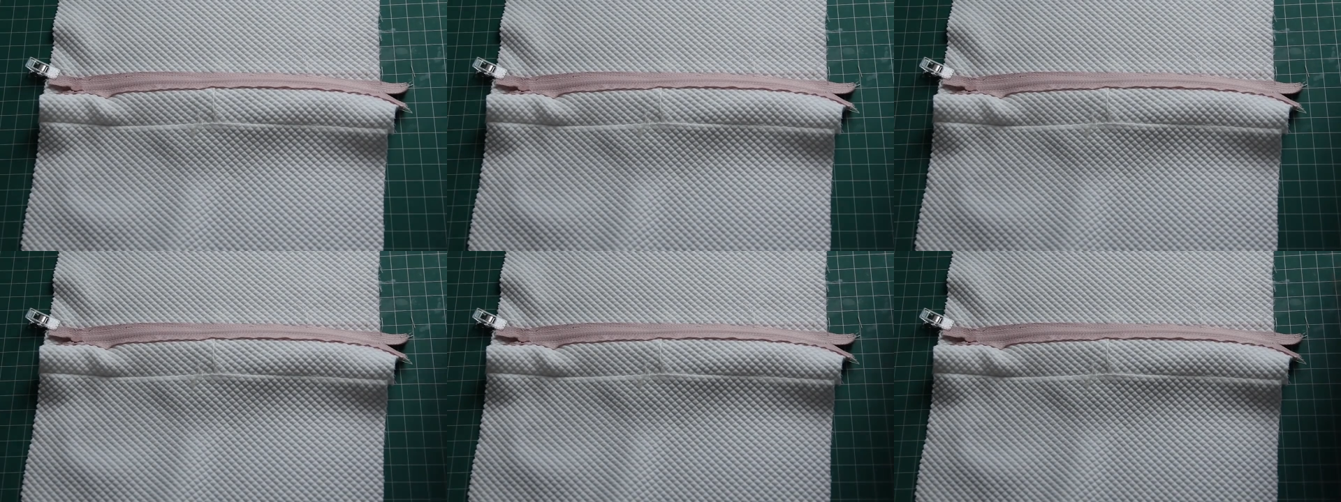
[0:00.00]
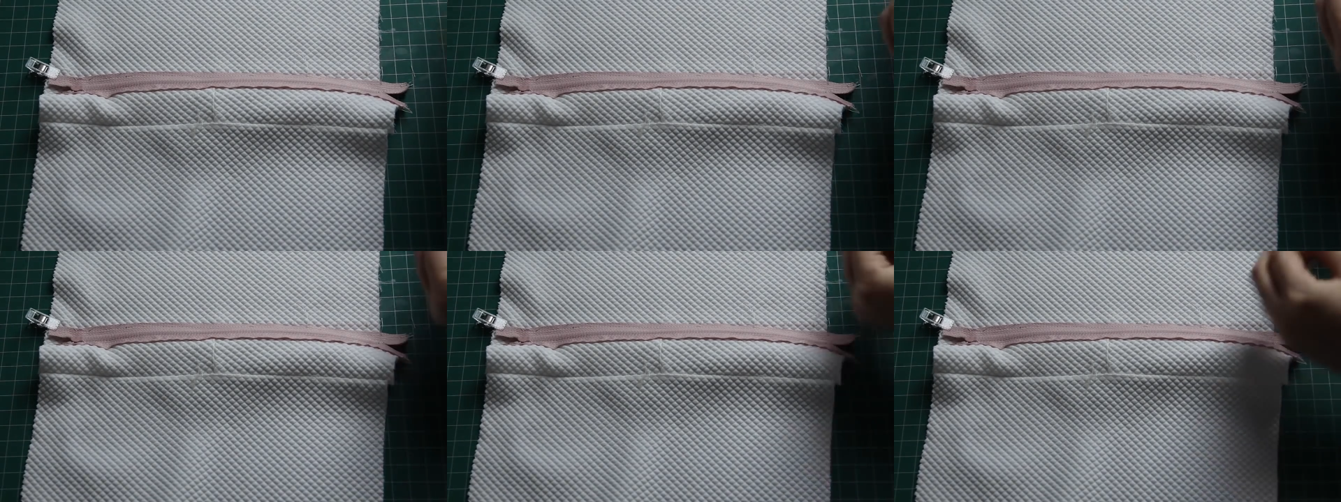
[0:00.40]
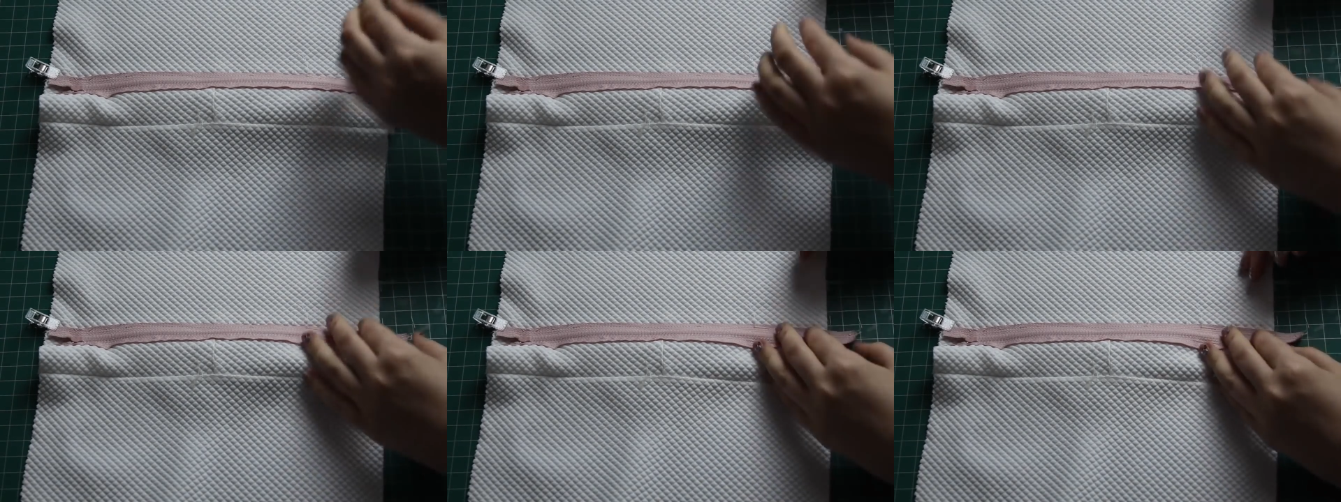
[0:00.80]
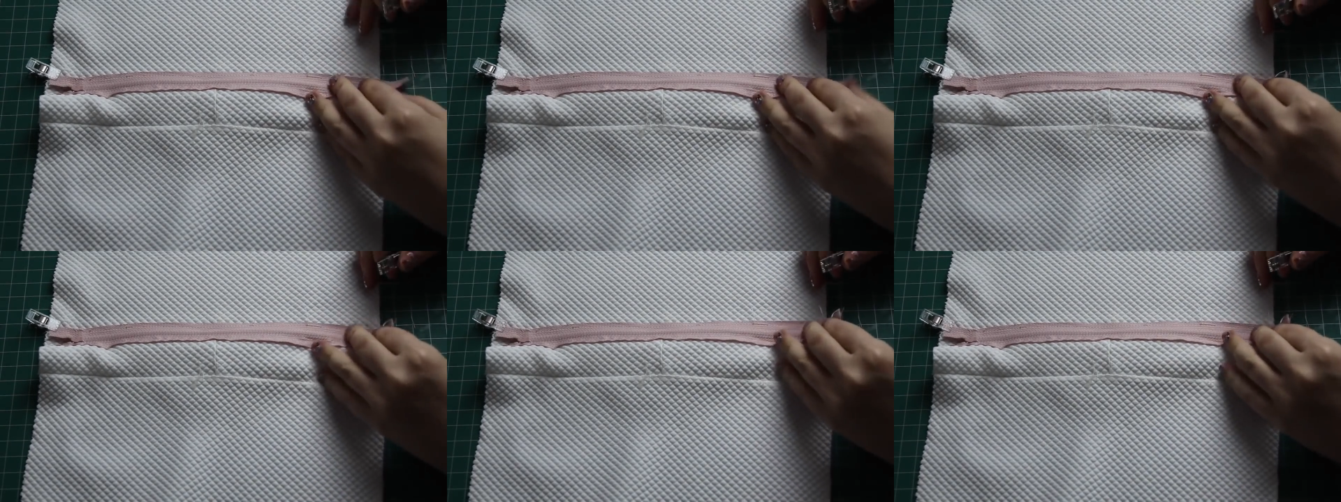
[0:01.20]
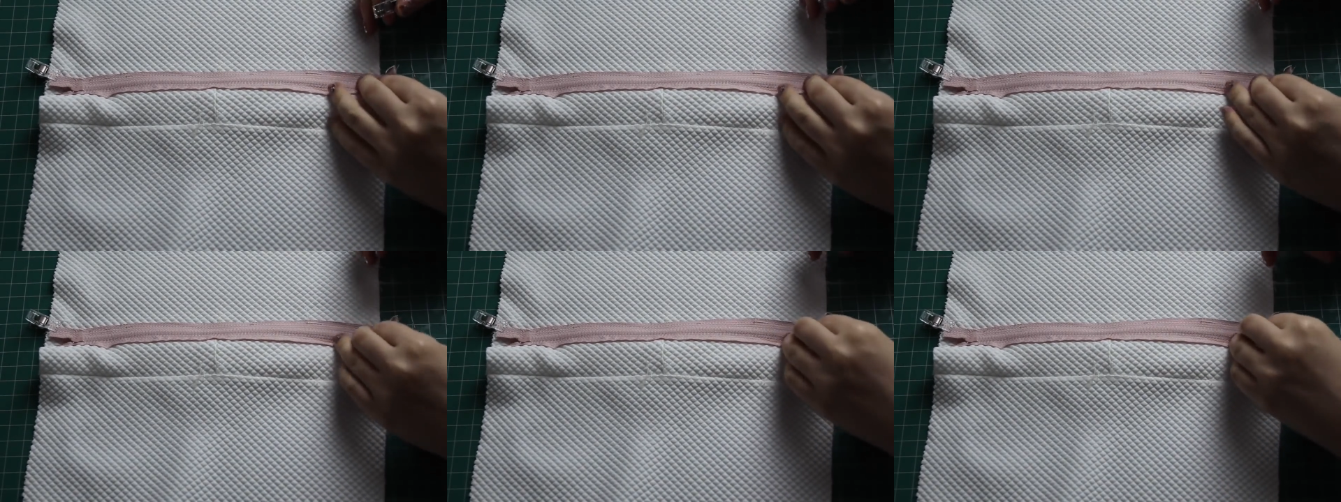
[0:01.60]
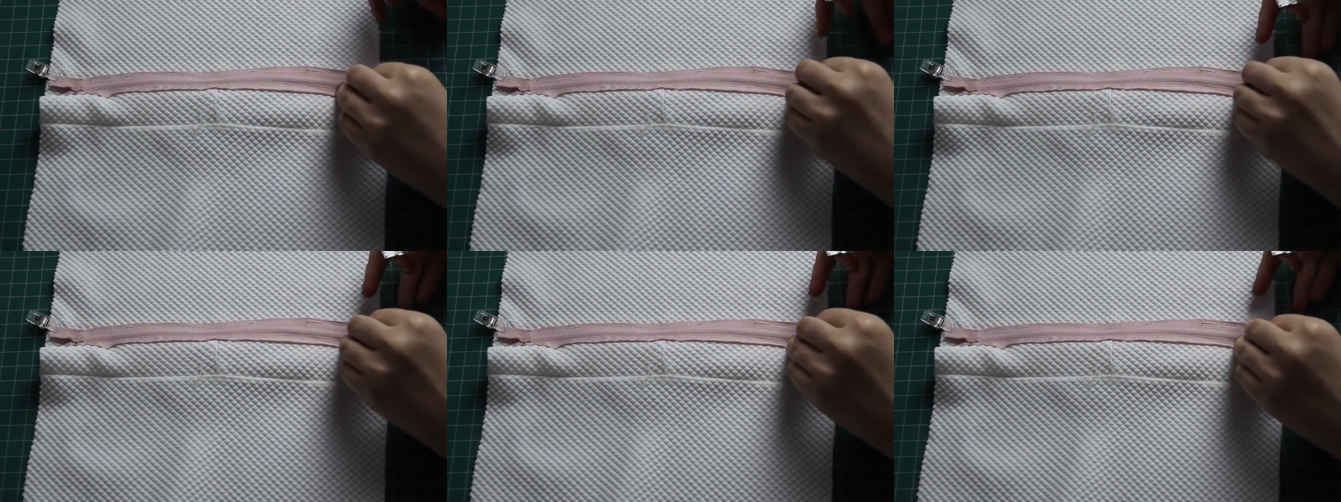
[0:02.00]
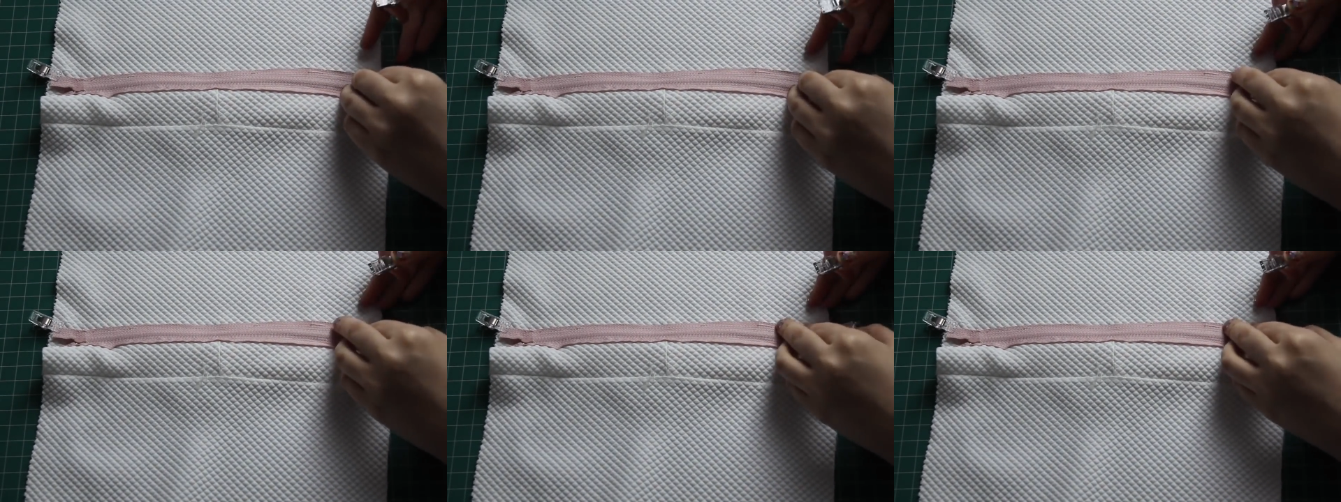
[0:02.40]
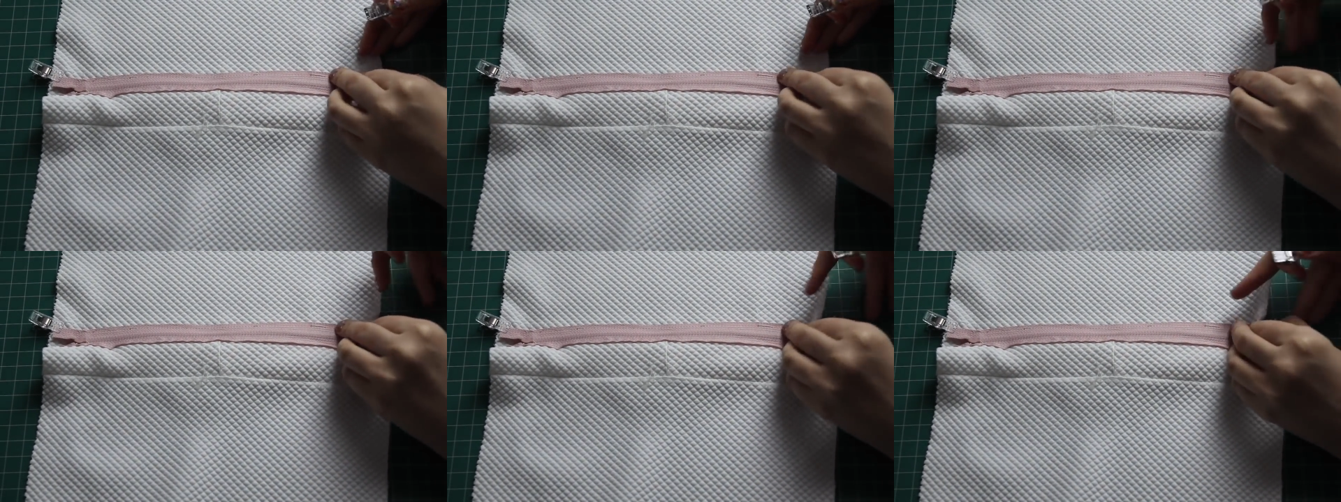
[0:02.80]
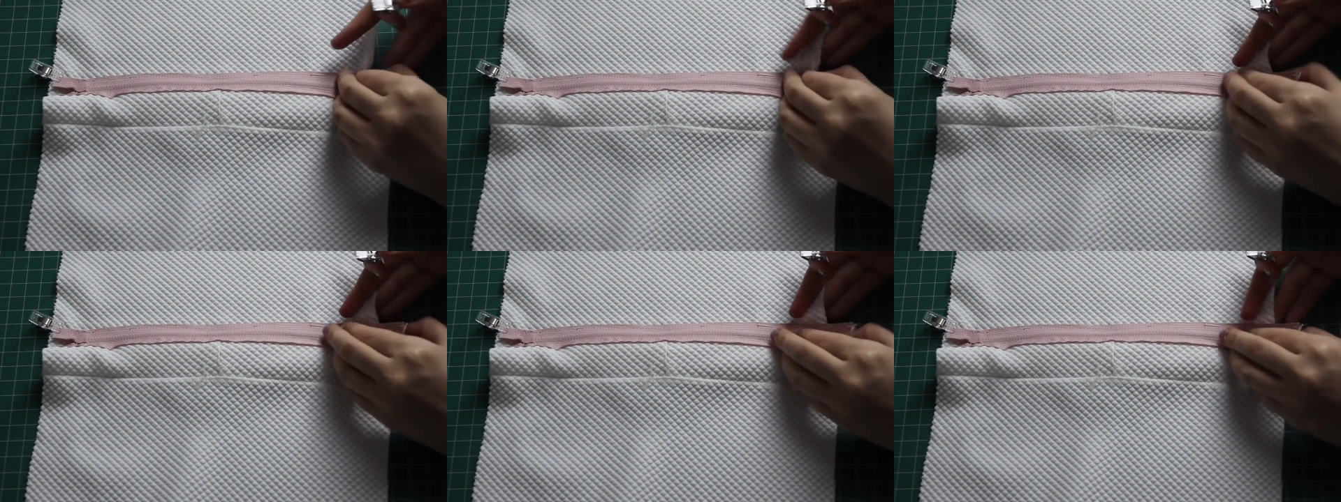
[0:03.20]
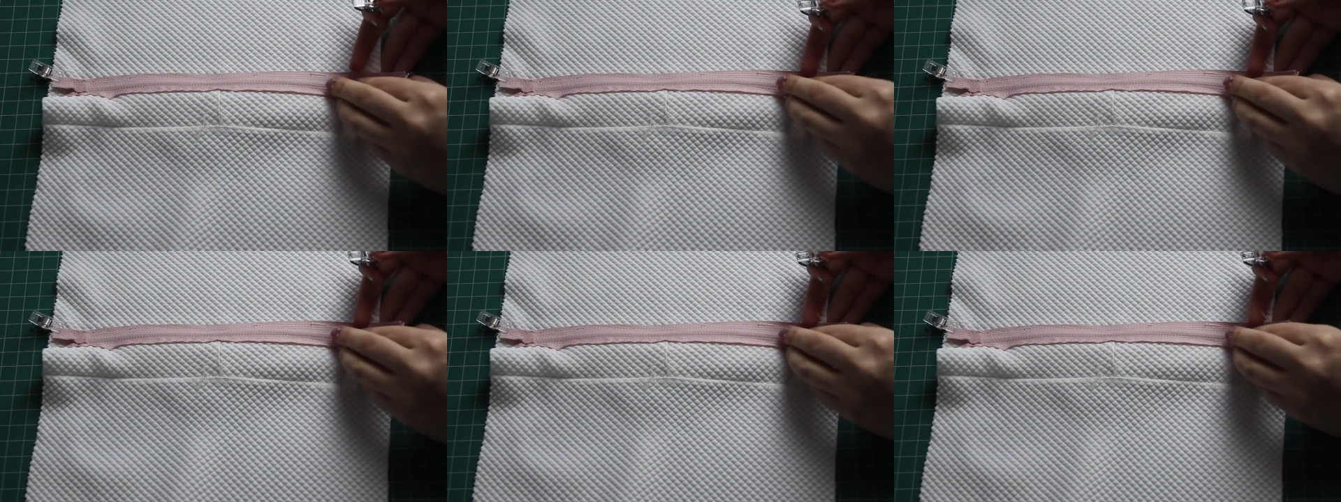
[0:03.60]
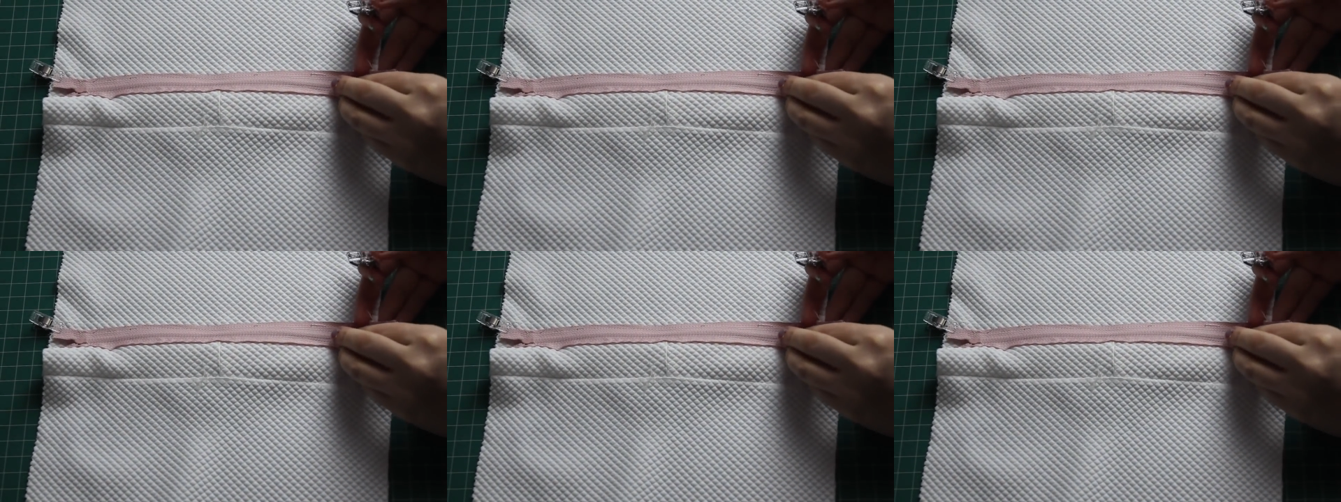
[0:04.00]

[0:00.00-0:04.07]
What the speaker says: Nobody's mouth can be seen.